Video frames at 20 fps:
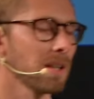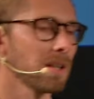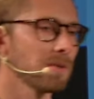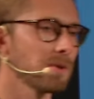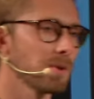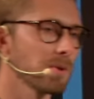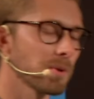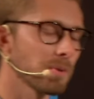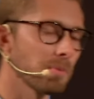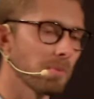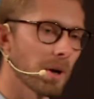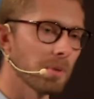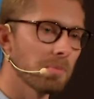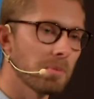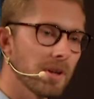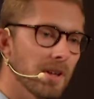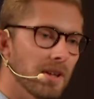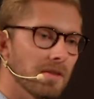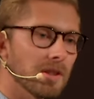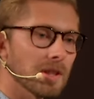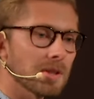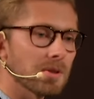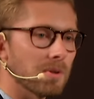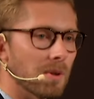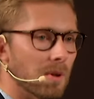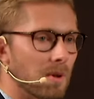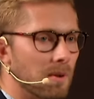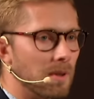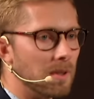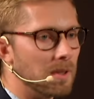due to my previous
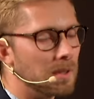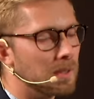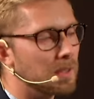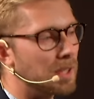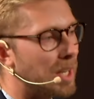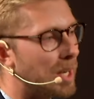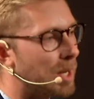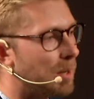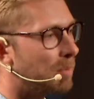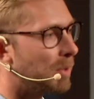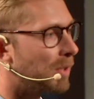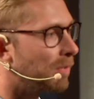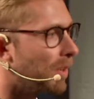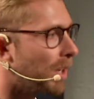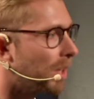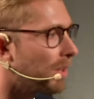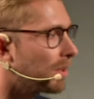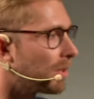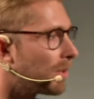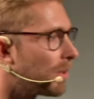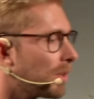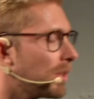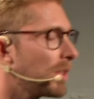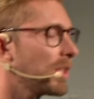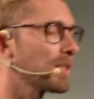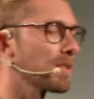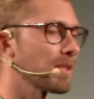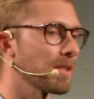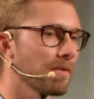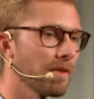role that I'm invited to
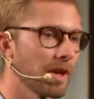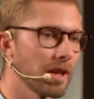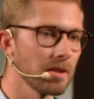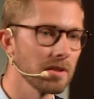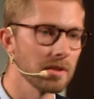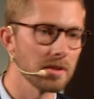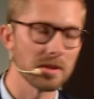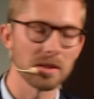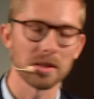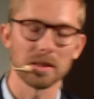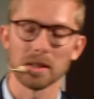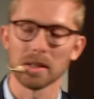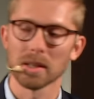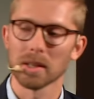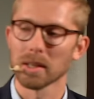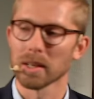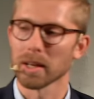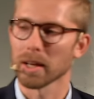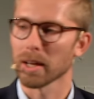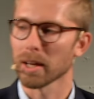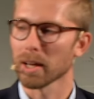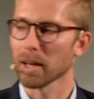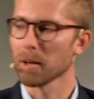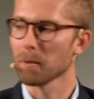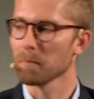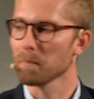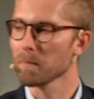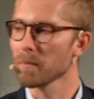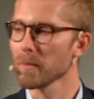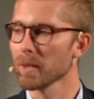this event.
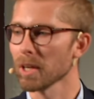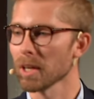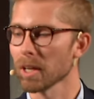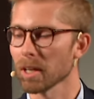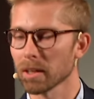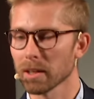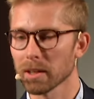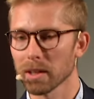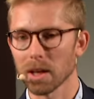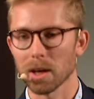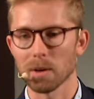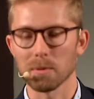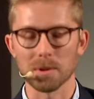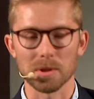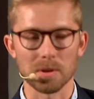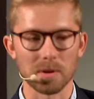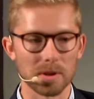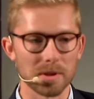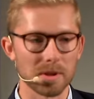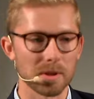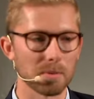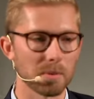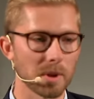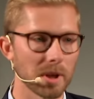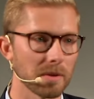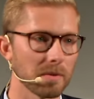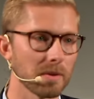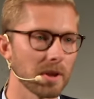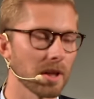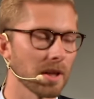And I was also
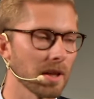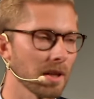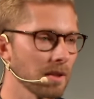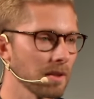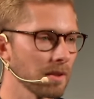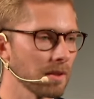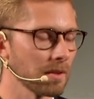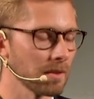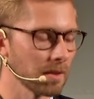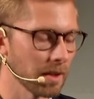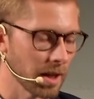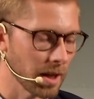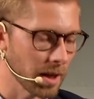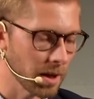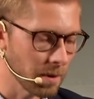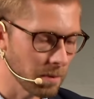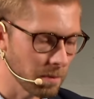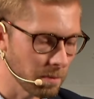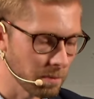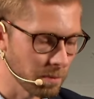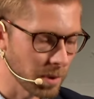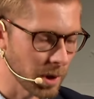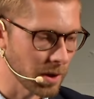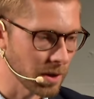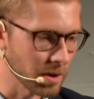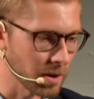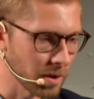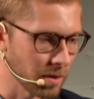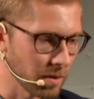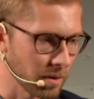one of the
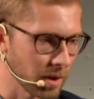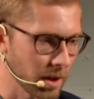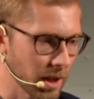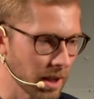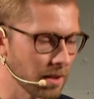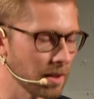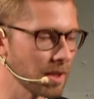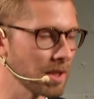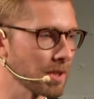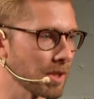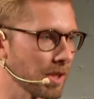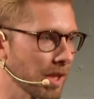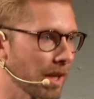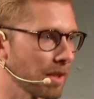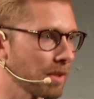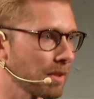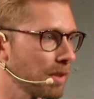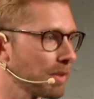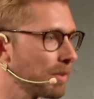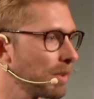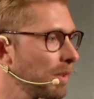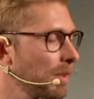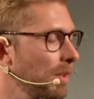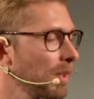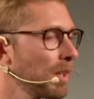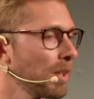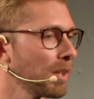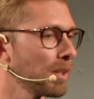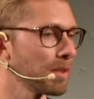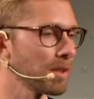person who initiated
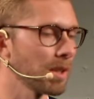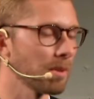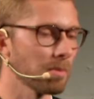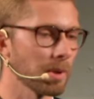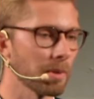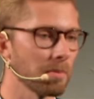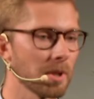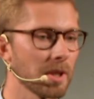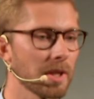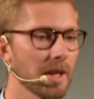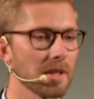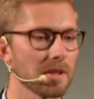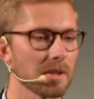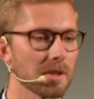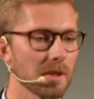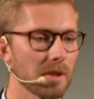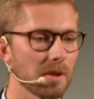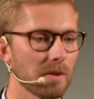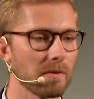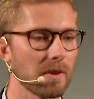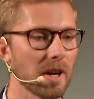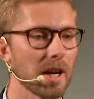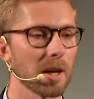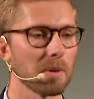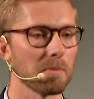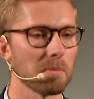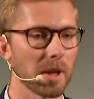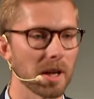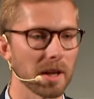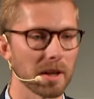the implementation of
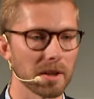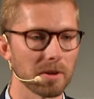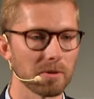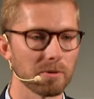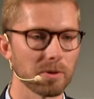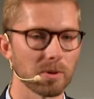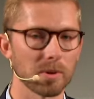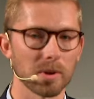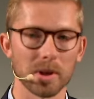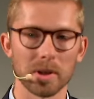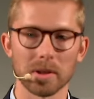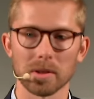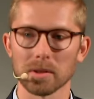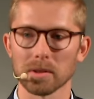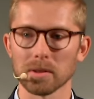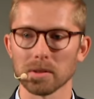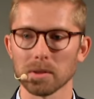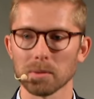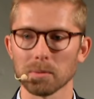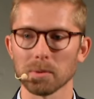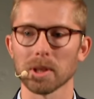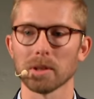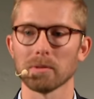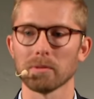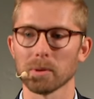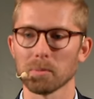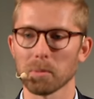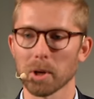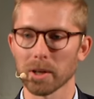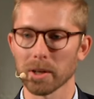iPlanner within
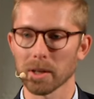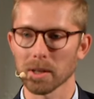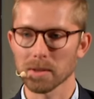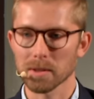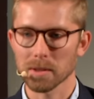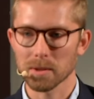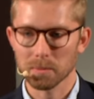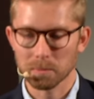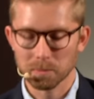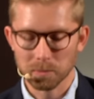robotics.